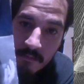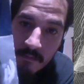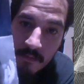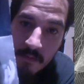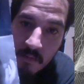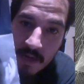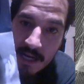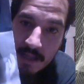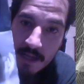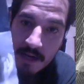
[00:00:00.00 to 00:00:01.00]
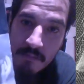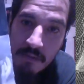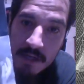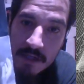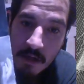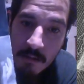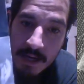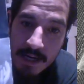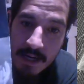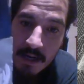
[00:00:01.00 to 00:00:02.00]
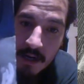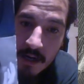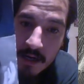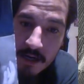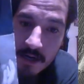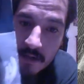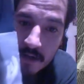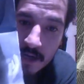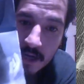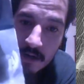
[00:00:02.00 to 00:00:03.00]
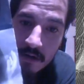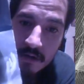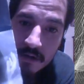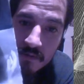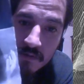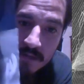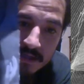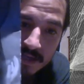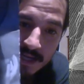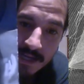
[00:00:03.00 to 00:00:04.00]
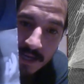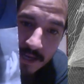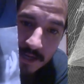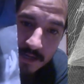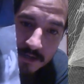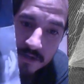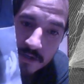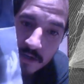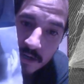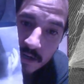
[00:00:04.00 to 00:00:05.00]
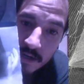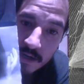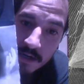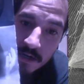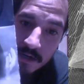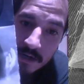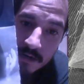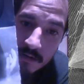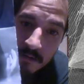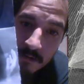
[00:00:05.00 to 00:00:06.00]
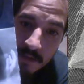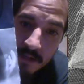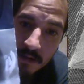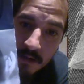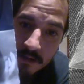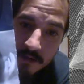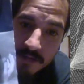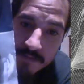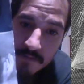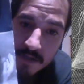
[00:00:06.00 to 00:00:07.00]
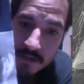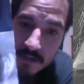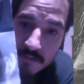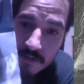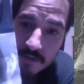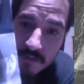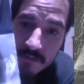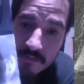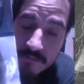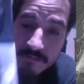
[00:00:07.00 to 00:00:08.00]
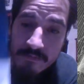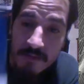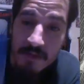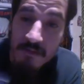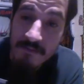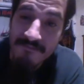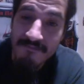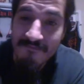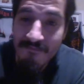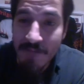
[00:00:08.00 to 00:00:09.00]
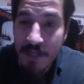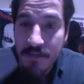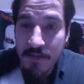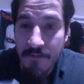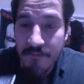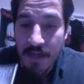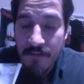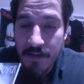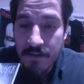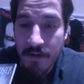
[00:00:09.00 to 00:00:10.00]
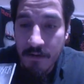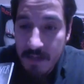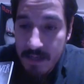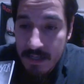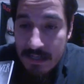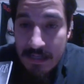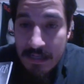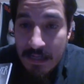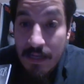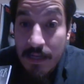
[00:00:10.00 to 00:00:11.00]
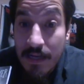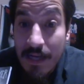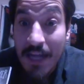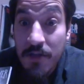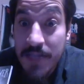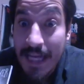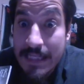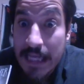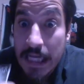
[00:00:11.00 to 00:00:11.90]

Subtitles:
with one hand in the air praying to Almighty God and another hand on this woman's head cage and her hoping that all her dreams and wishes come true. So pick this up if you haven't already. Hell Satan.